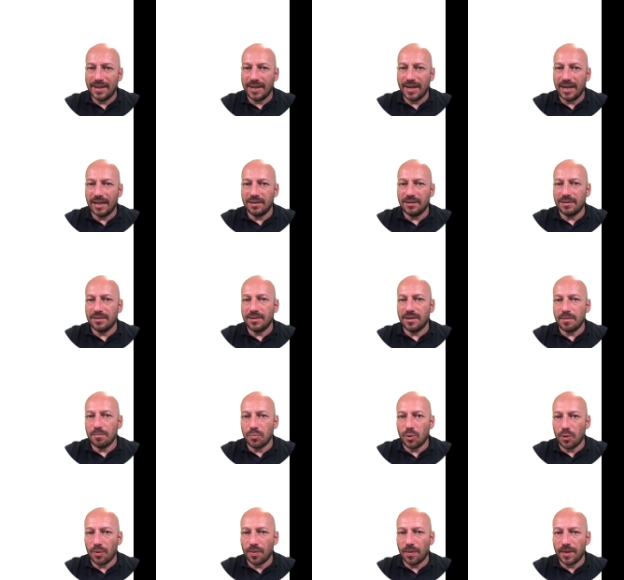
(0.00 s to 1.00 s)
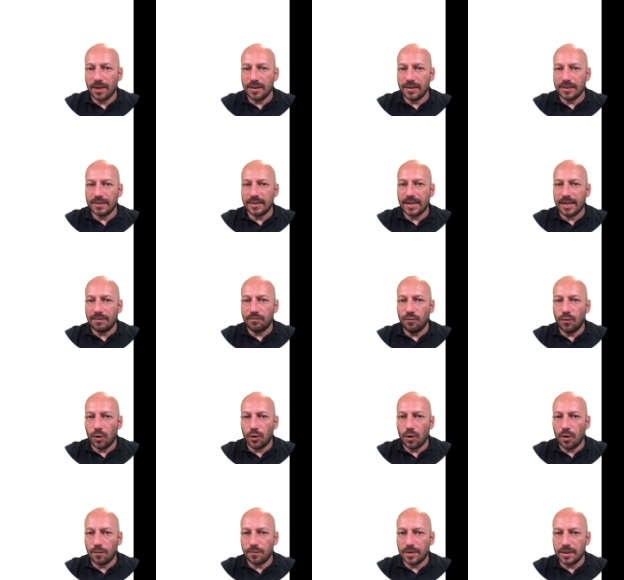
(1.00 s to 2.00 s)
And the important thing is that one
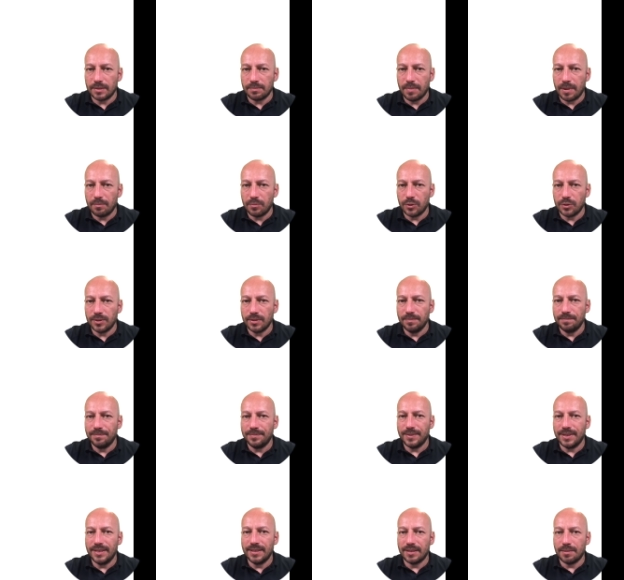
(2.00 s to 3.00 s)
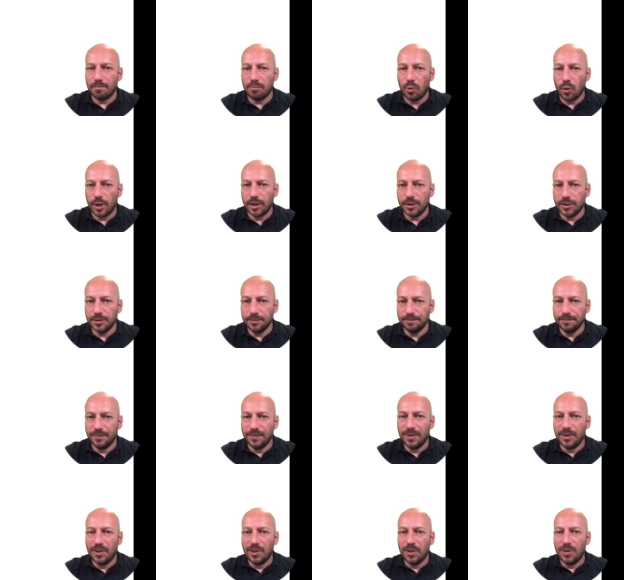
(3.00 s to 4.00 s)
of these members is a pointer
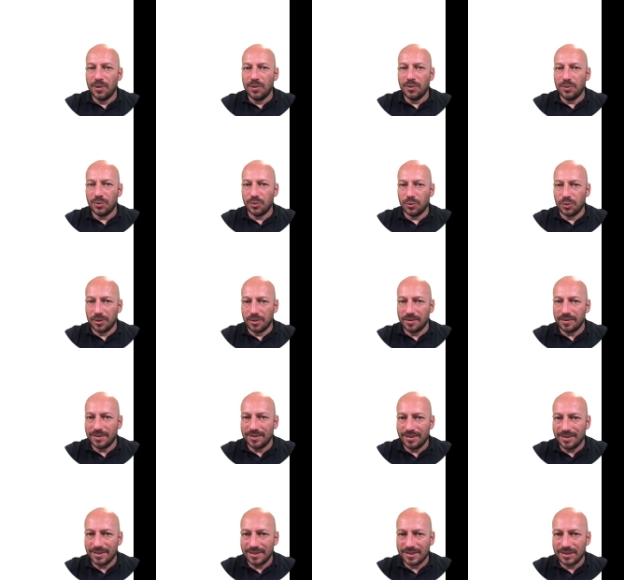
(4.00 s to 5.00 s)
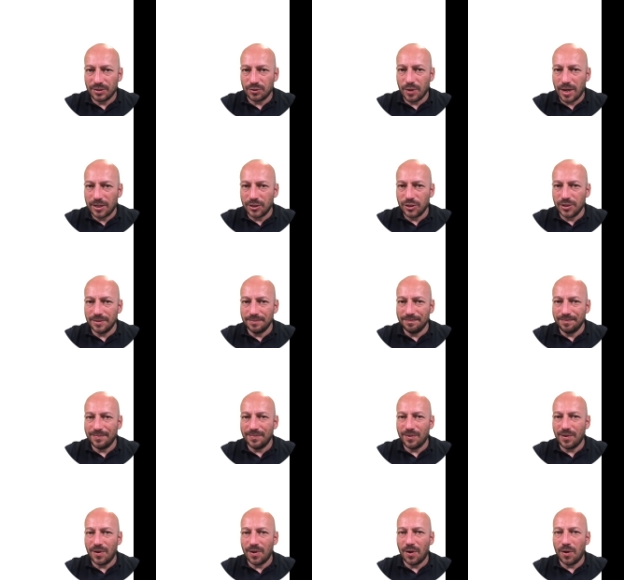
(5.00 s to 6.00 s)
to a structure
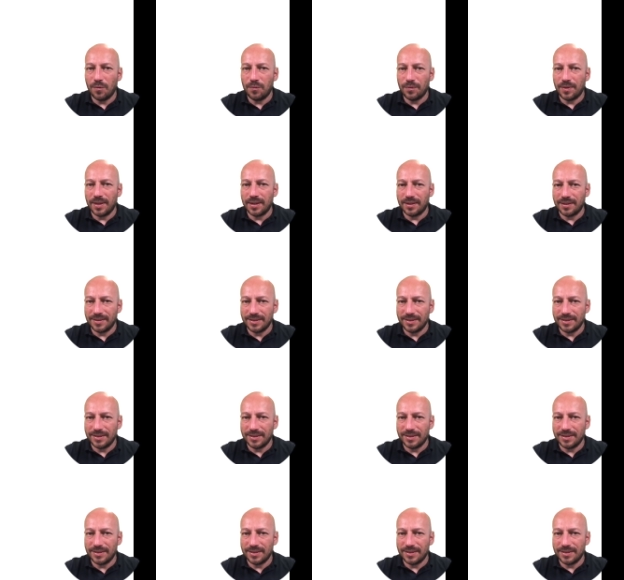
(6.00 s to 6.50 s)
of the